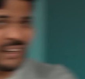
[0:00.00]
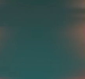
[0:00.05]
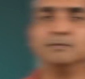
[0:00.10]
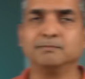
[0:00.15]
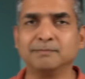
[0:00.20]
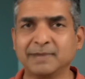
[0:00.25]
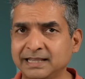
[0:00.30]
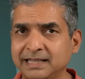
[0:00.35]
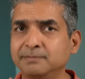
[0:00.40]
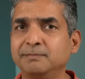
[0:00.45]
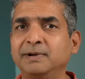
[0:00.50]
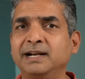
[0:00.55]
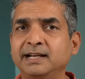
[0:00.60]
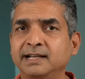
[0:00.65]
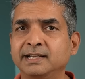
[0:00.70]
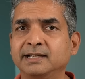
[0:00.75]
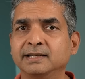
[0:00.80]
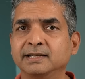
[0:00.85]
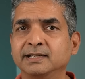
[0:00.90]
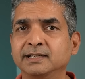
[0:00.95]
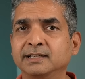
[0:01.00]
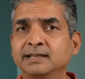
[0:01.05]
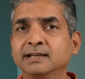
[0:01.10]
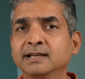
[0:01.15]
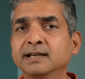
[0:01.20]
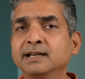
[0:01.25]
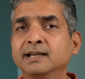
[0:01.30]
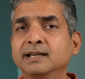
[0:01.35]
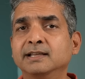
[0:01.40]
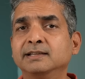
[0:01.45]
Mathematically,
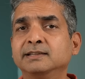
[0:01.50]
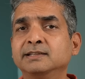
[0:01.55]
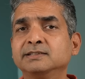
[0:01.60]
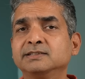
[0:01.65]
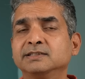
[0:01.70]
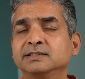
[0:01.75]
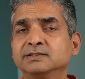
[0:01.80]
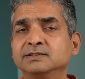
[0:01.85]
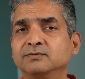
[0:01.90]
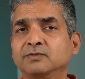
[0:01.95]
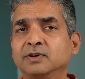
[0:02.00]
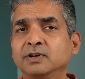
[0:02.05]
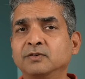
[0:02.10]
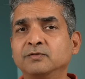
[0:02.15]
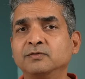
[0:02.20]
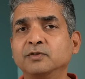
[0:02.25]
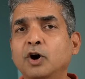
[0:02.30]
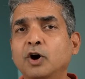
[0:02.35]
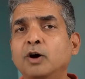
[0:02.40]
this is one of the